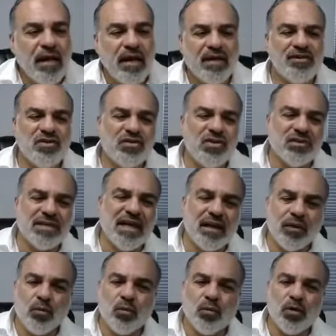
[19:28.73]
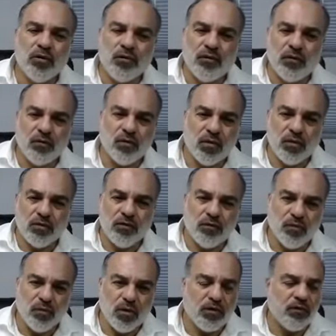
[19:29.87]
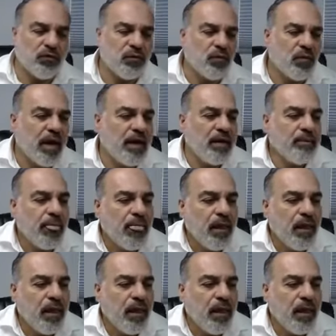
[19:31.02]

And it starts getting worse and worse and worse, right?